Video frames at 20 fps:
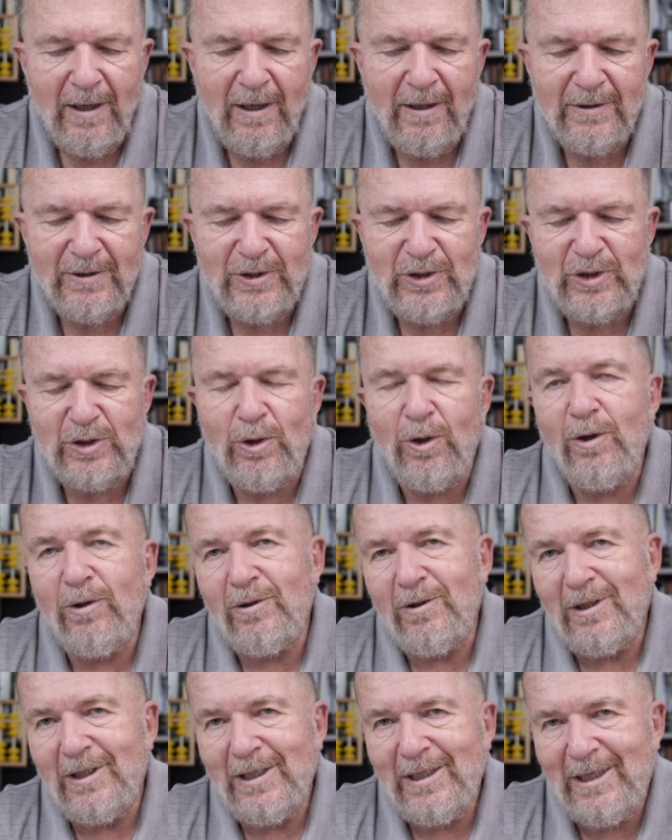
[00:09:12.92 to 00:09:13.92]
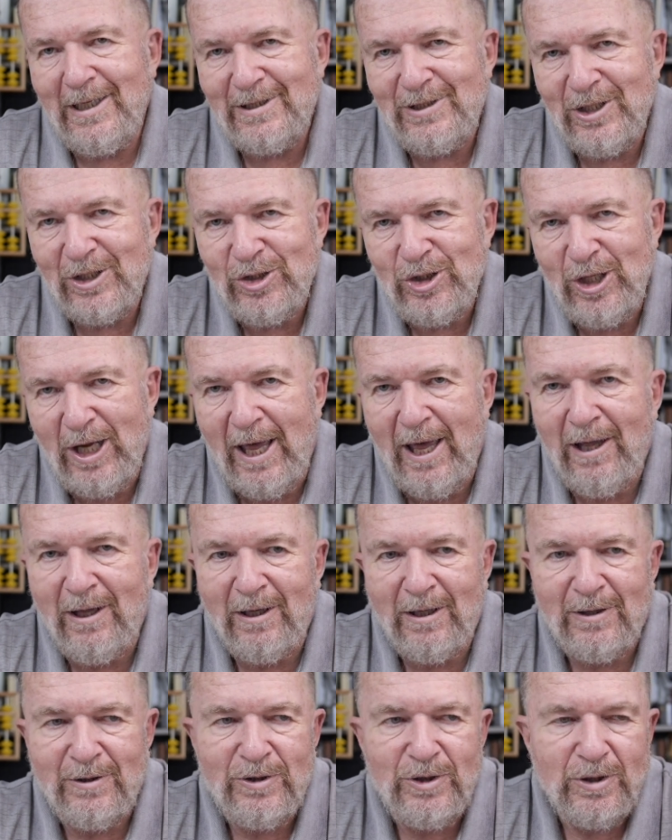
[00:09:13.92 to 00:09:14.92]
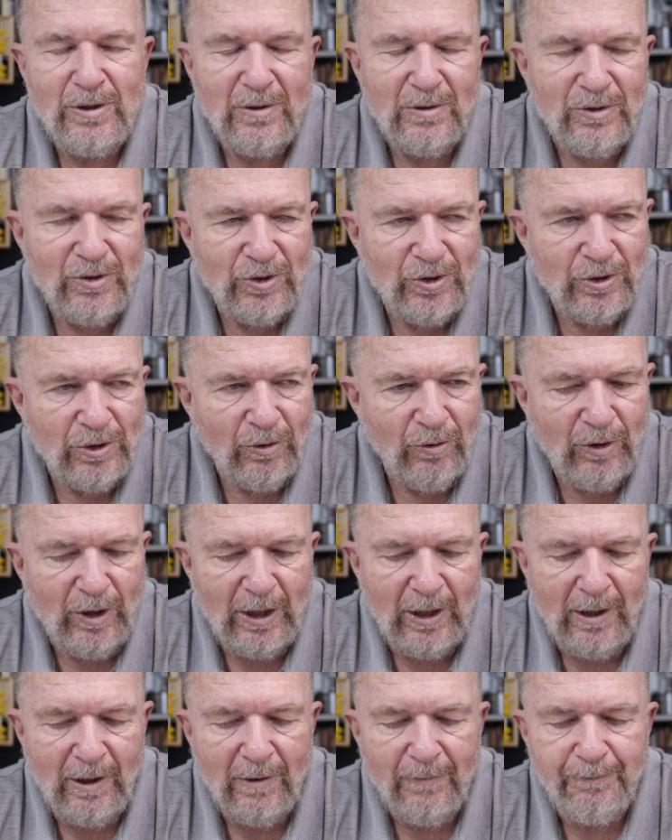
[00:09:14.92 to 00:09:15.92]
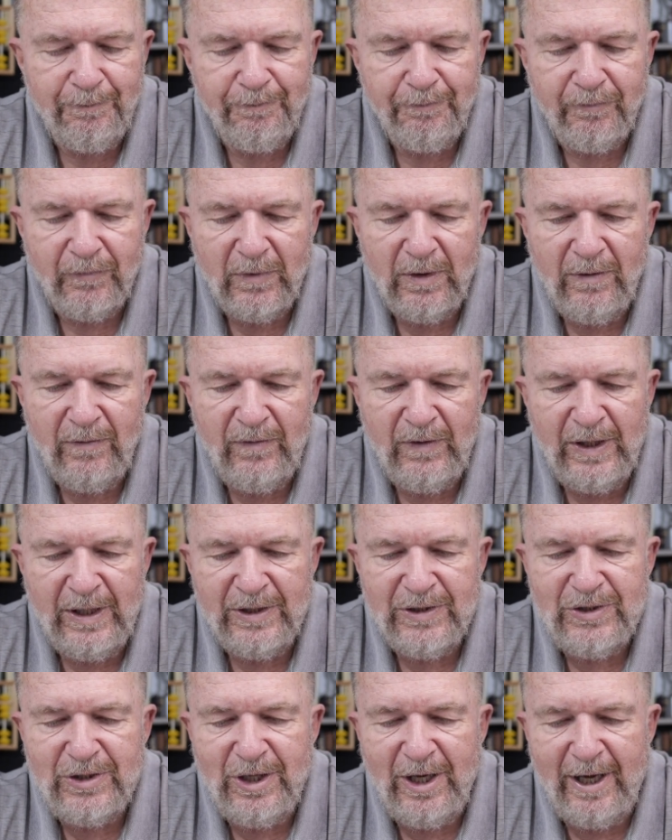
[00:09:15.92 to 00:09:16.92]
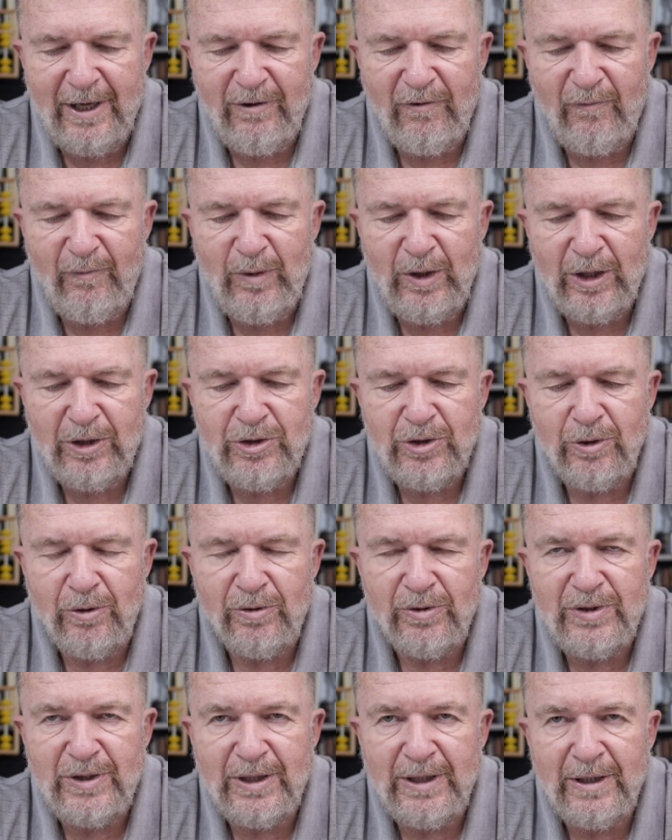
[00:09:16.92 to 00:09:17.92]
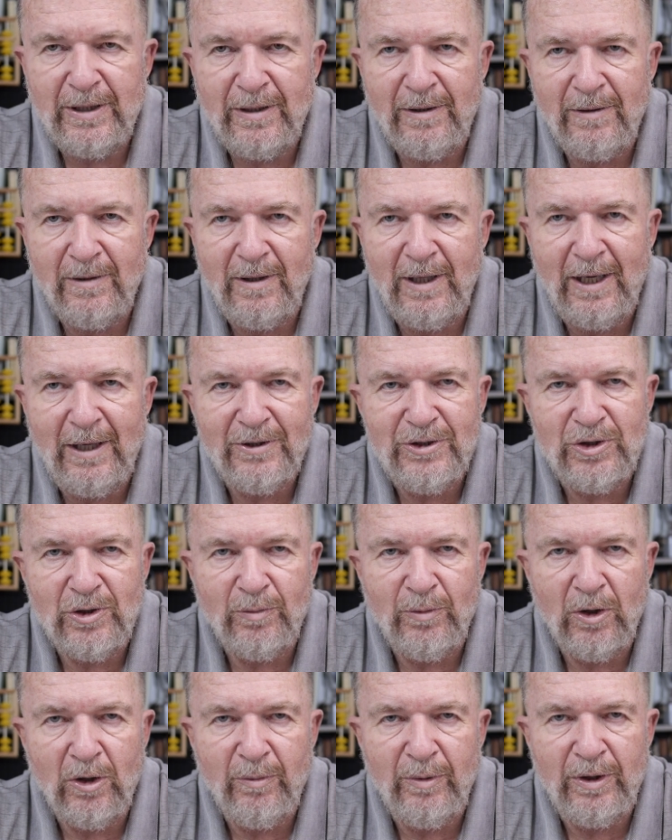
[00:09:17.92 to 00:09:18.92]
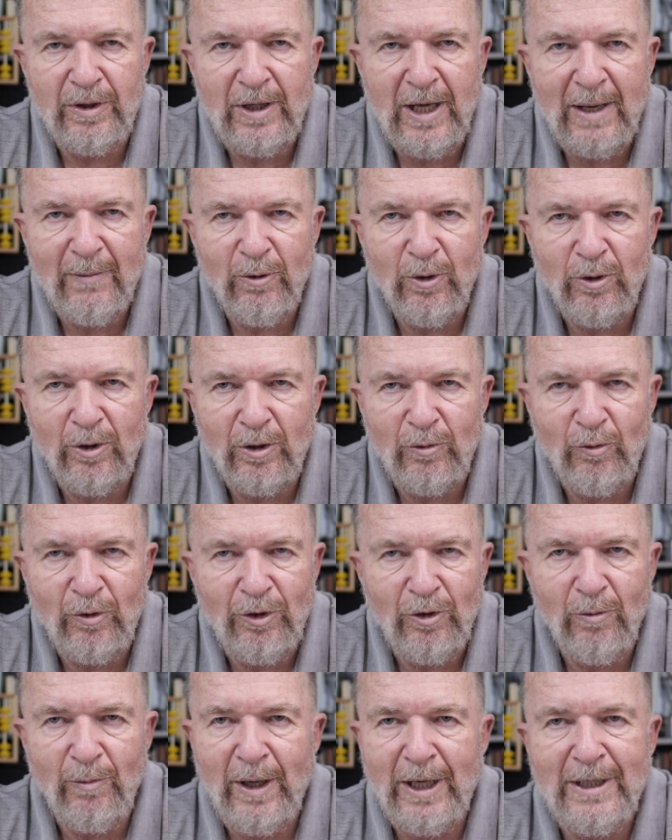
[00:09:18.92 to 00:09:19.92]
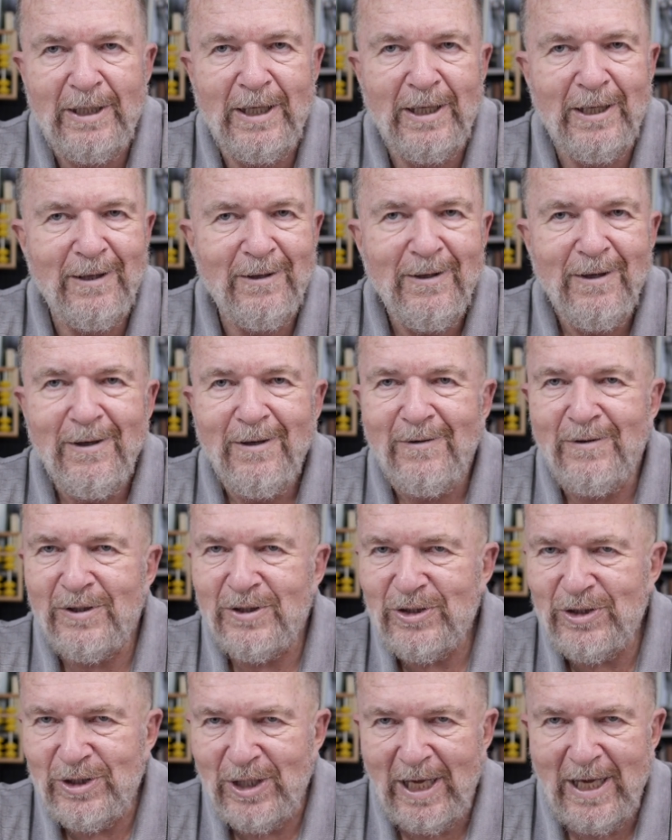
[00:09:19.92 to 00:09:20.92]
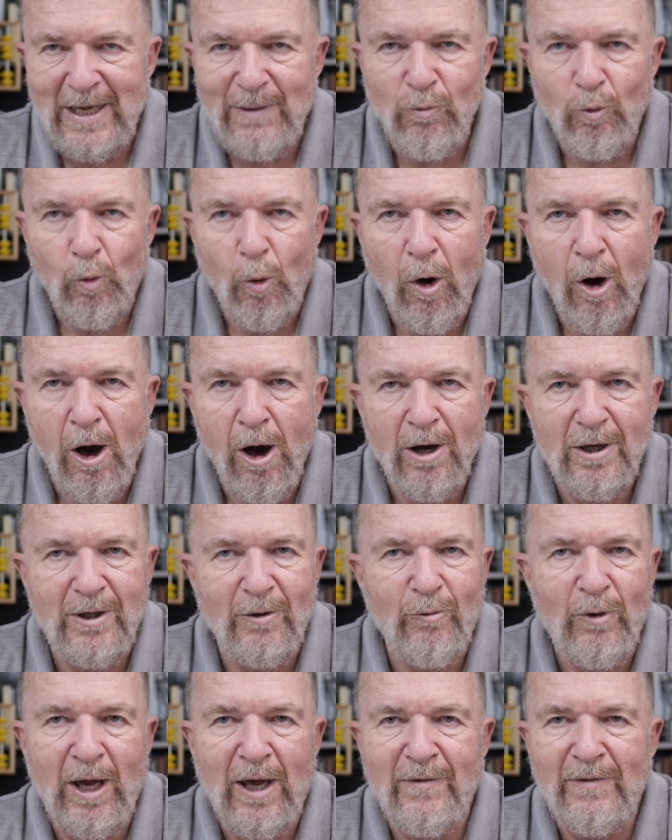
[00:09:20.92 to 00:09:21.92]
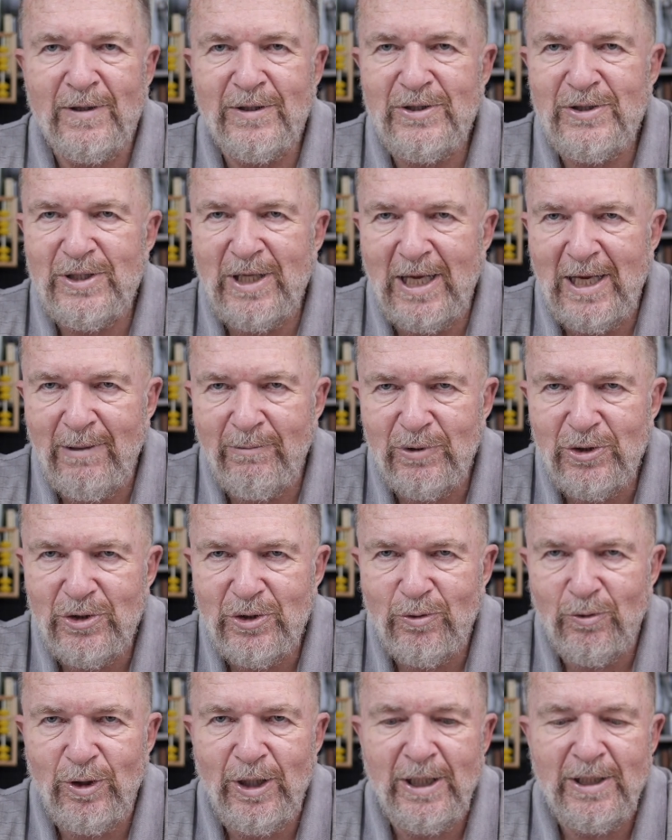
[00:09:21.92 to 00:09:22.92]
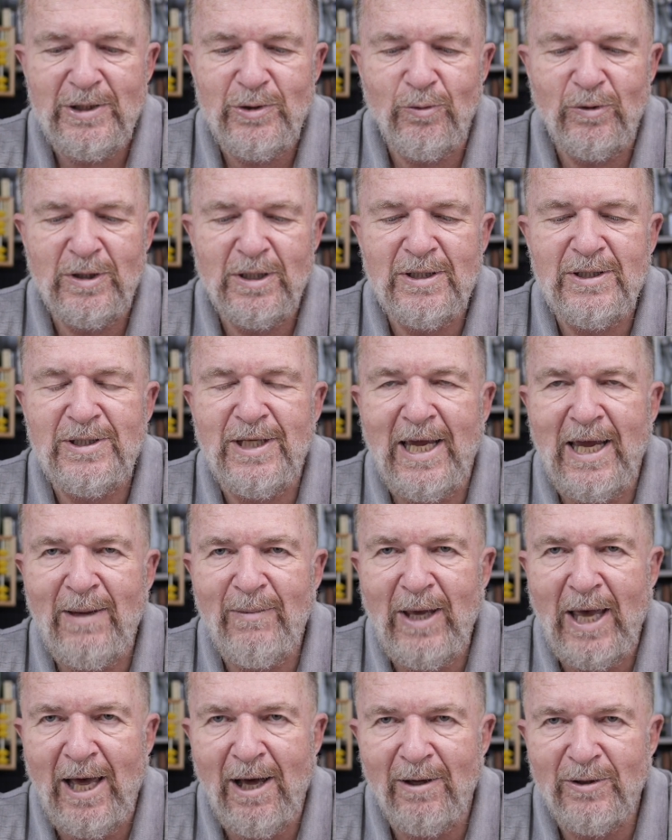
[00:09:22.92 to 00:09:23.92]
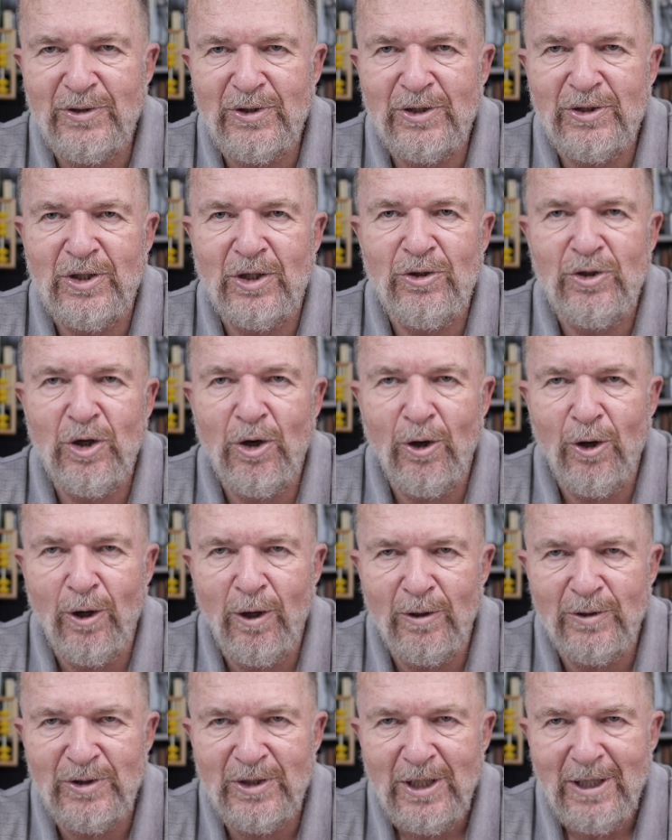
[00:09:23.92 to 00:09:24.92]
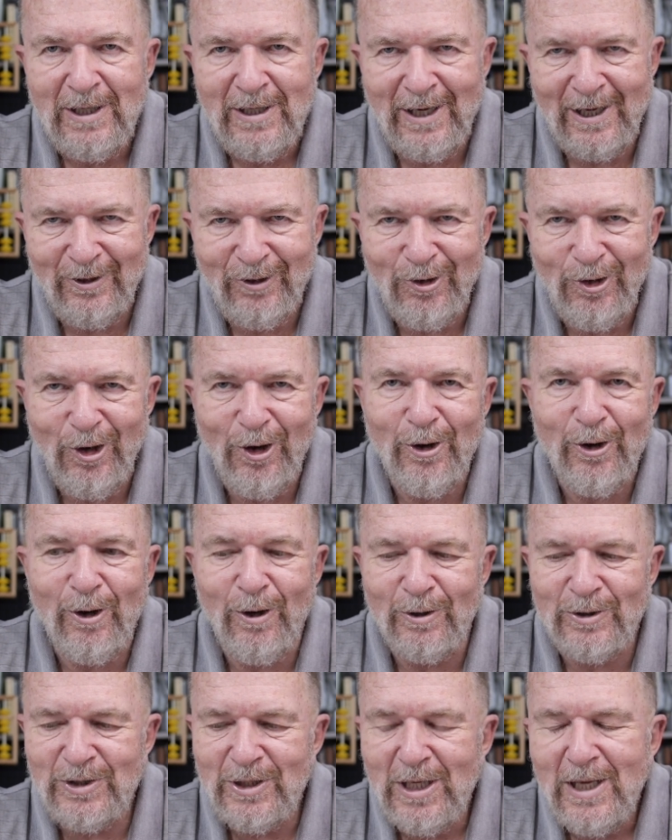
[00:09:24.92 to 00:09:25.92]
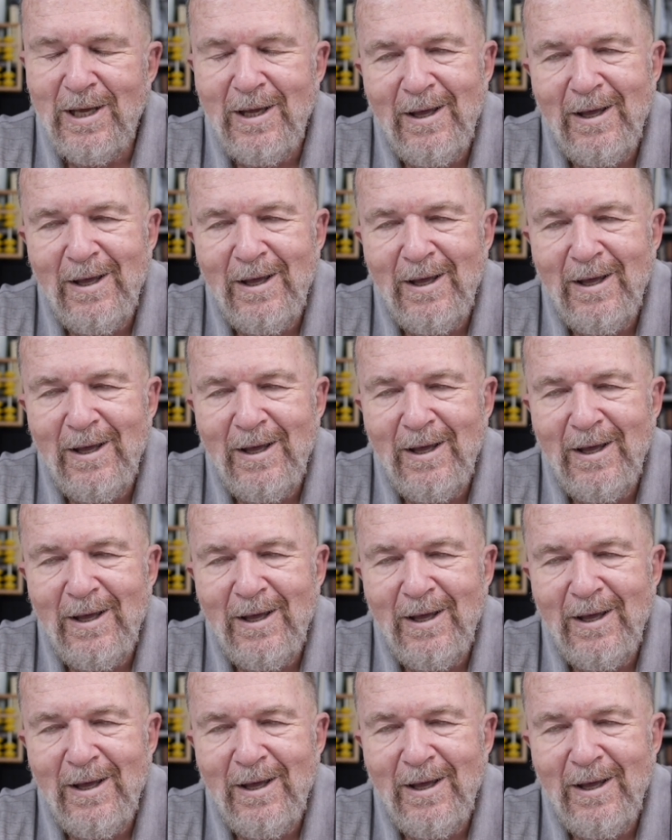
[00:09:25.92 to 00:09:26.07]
Certainly, it's a challenge shooting these kind of pictures in a suburban neighborhood when you're making the same walk around the same streets with the same houses and yards and cars.